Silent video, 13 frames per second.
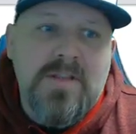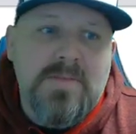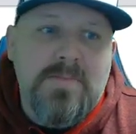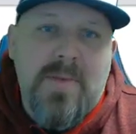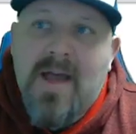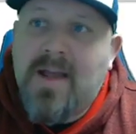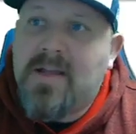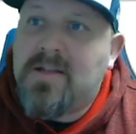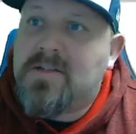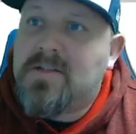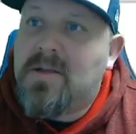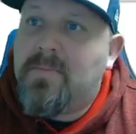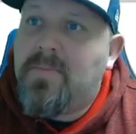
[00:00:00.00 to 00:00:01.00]
this packing
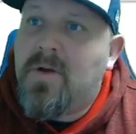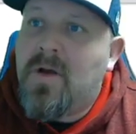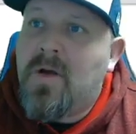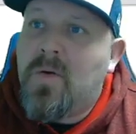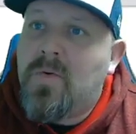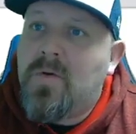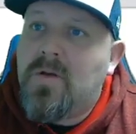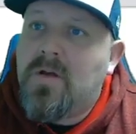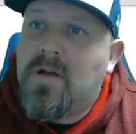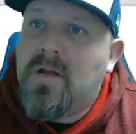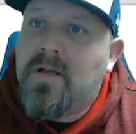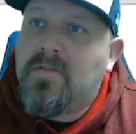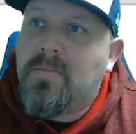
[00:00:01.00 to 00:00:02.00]
slip out,
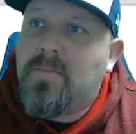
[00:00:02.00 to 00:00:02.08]
I'll have to